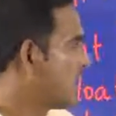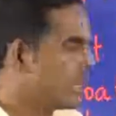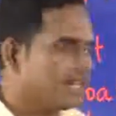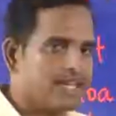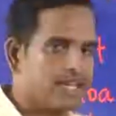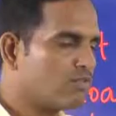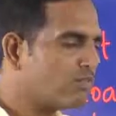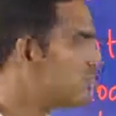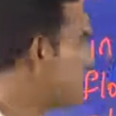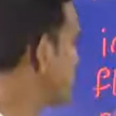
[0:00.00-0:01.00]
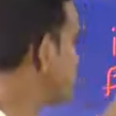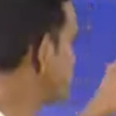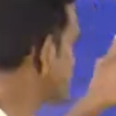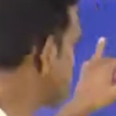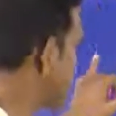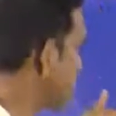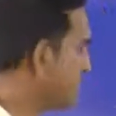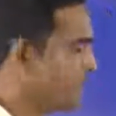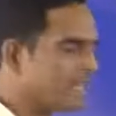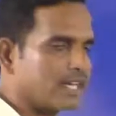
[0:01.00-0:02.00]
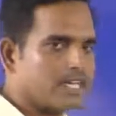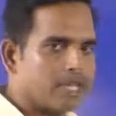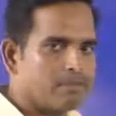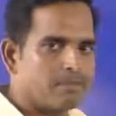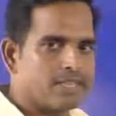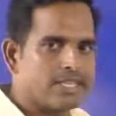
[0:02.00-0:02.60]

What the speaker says: and of going to be same data type,